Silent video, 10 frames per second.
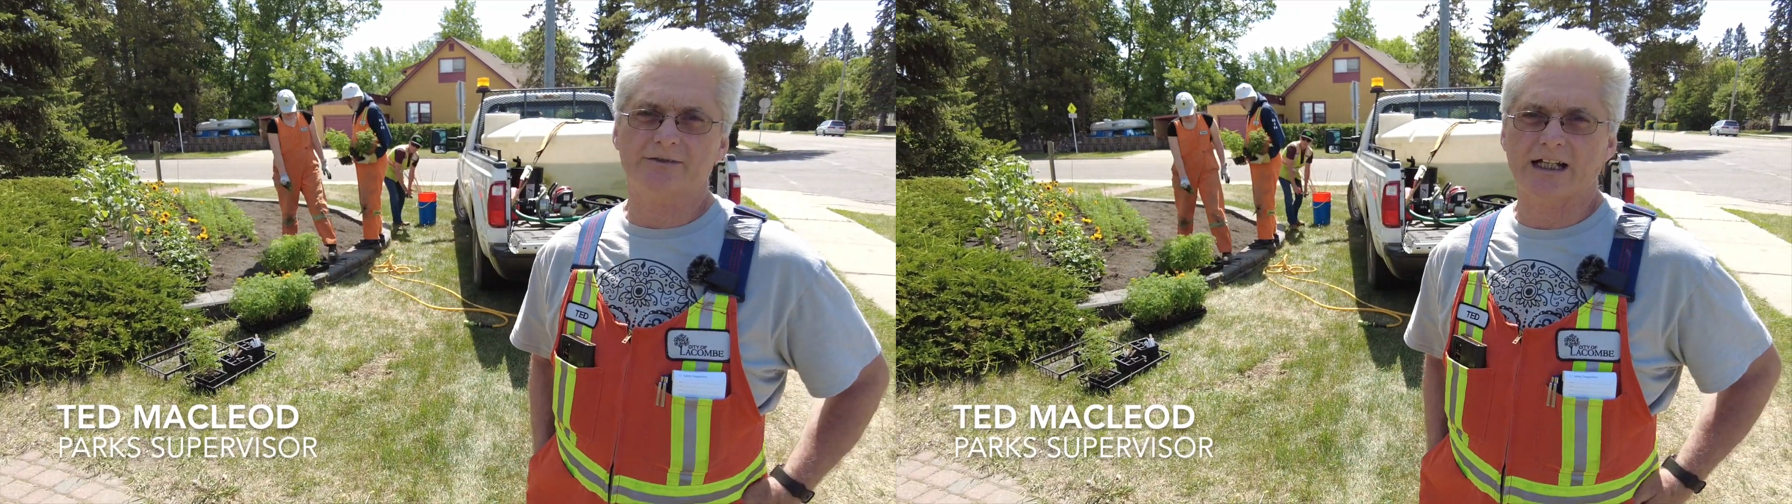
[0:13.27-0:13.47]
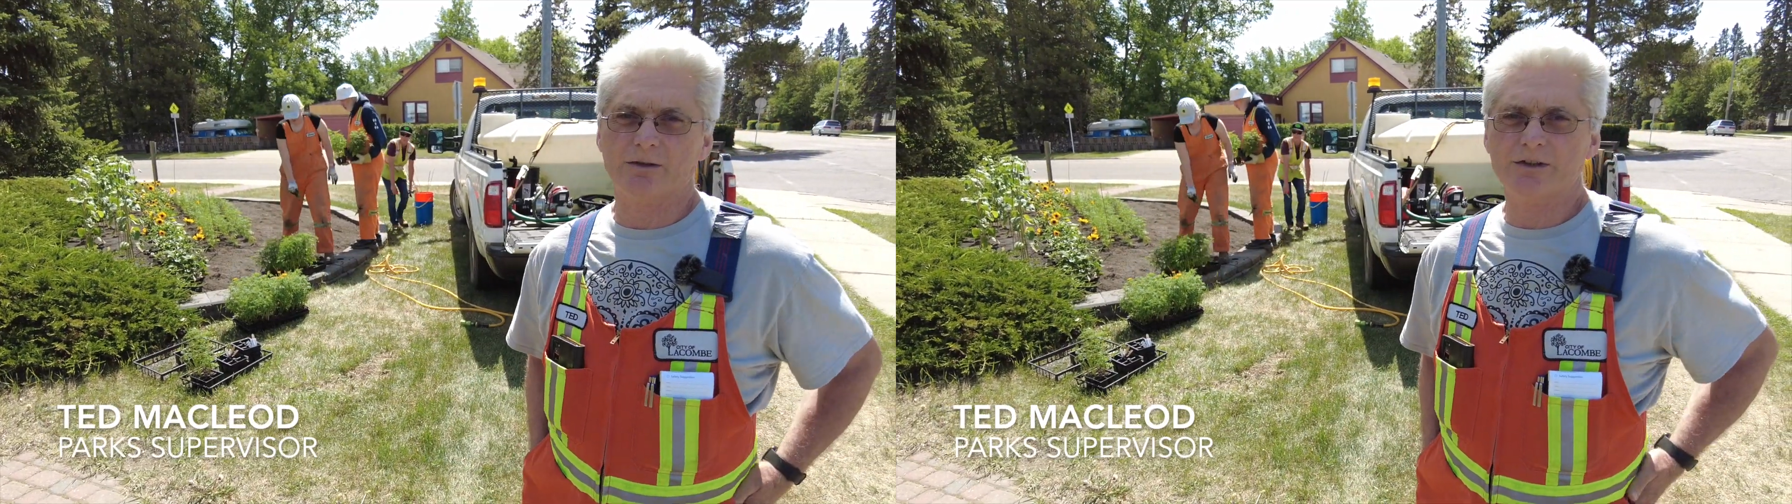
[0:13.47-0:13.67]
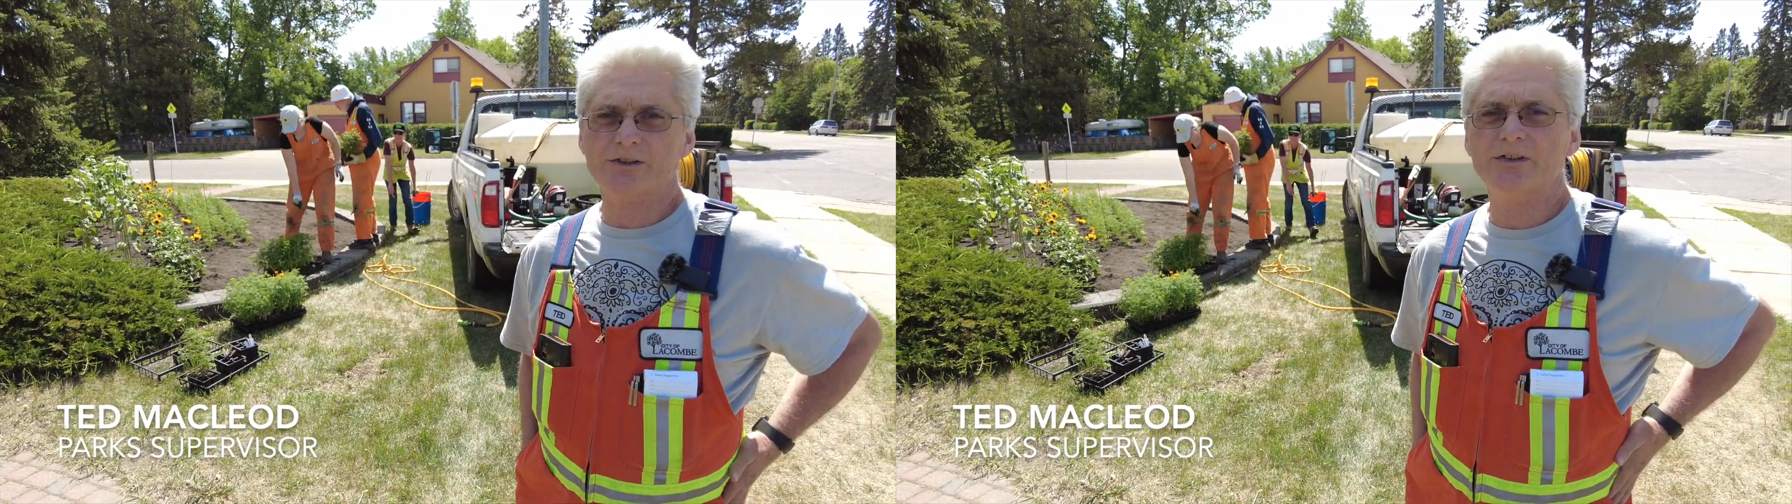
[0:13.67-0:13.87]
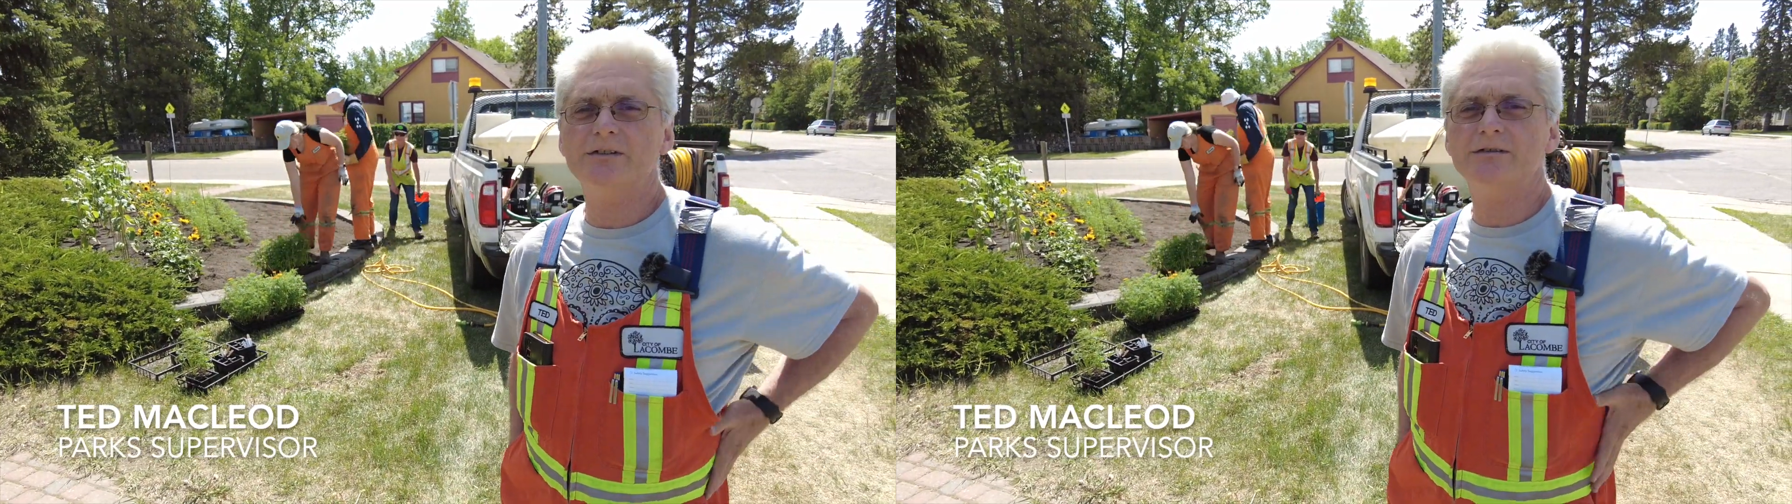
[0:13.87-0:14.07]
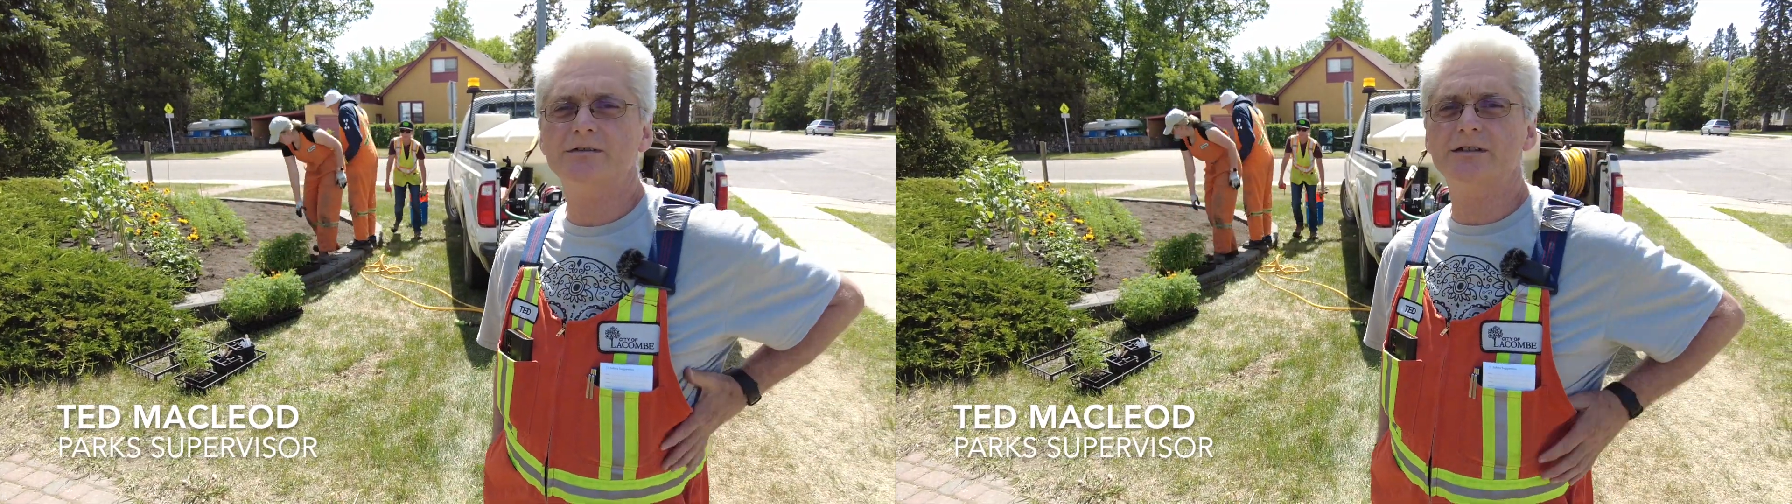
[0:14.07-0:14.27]
flowers.
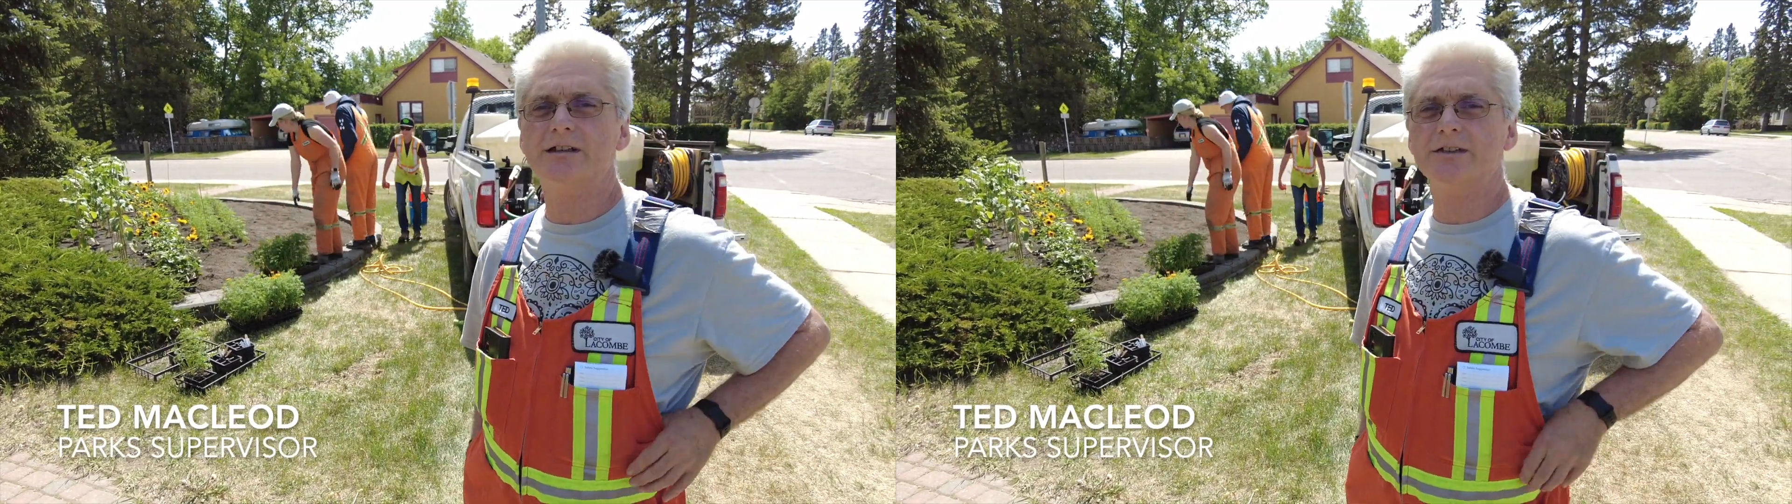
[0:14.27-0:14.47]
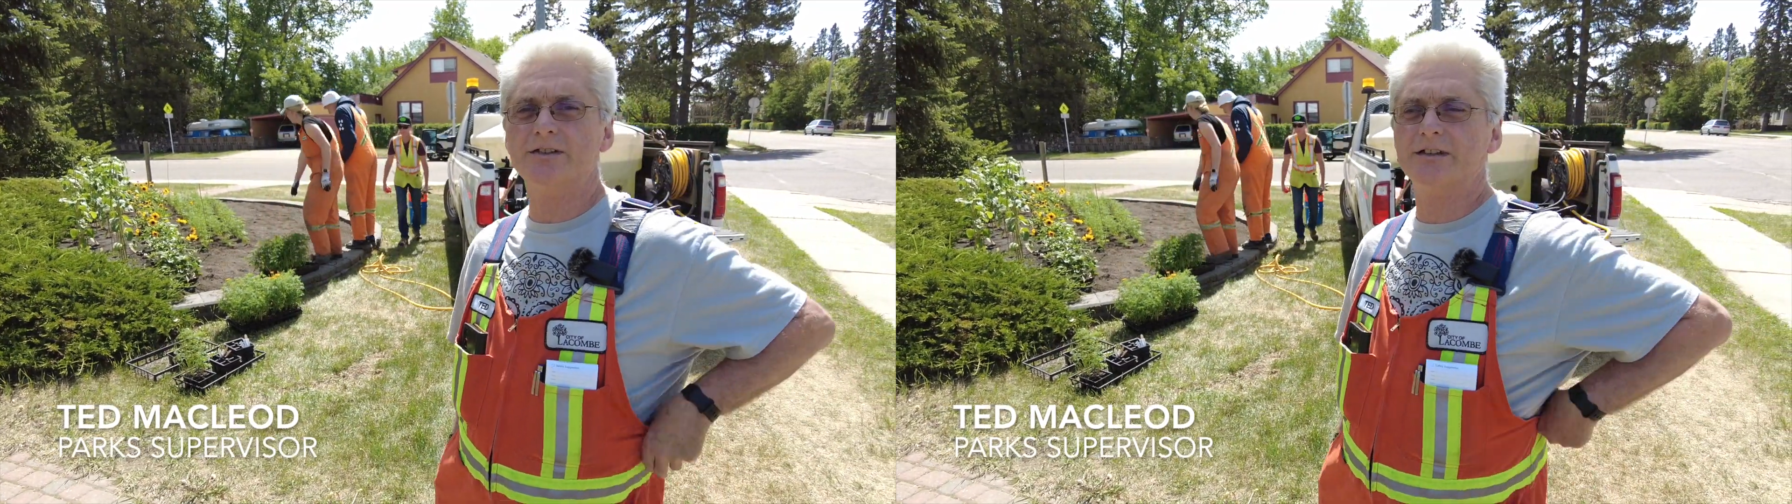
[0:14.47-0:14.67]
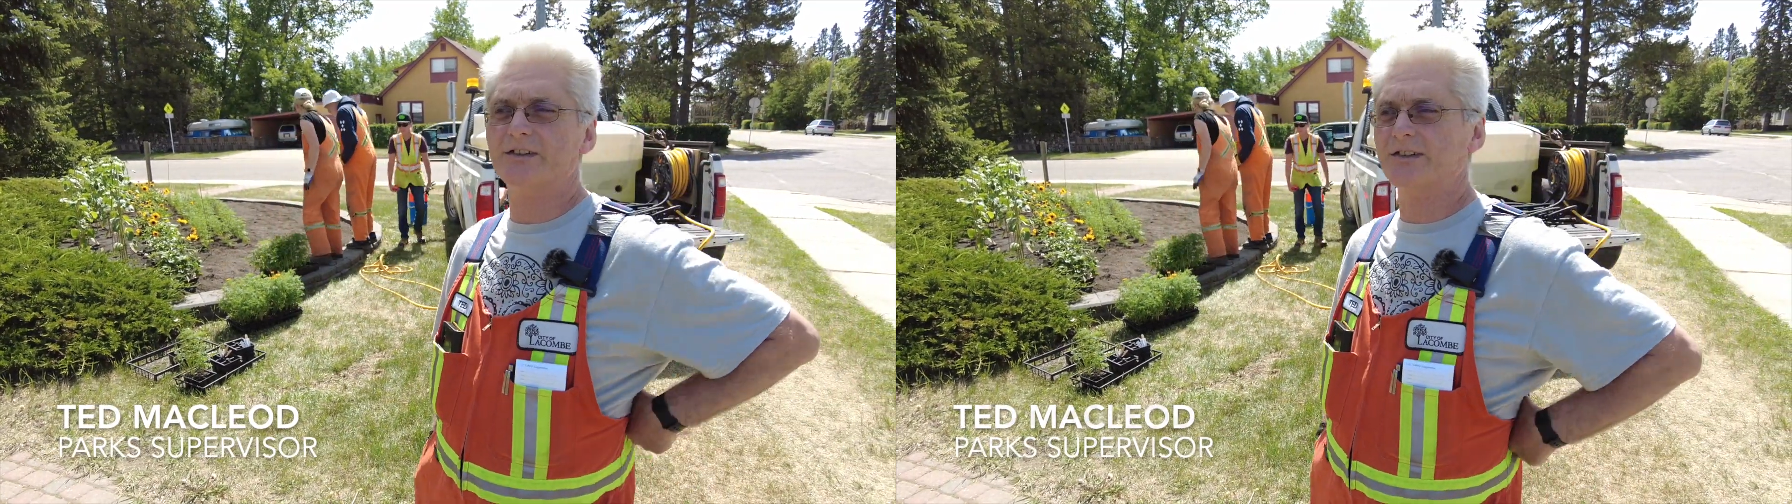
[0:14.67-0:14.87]
As you can